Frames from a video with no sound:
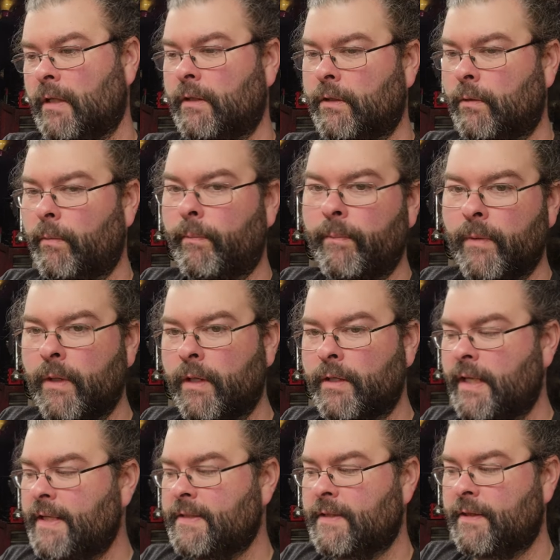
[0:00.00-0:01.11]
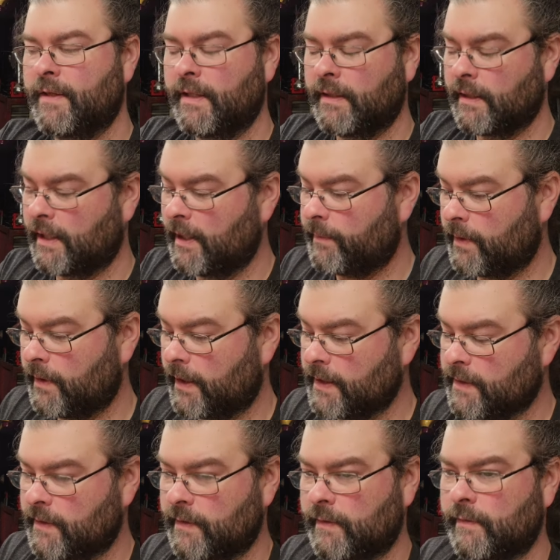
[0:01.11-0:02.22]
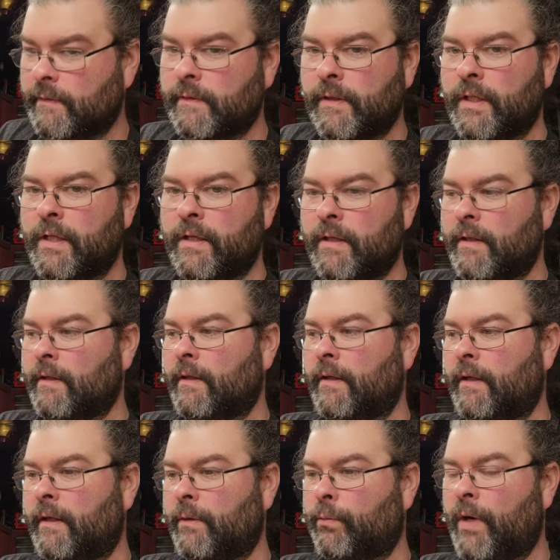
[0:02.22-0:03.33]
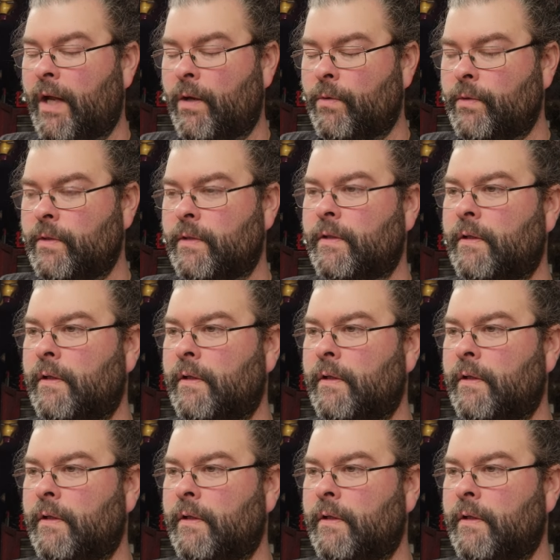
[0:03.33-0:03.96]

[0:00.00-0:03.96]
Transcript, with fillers: little nest thing to keep it nice and uh, round,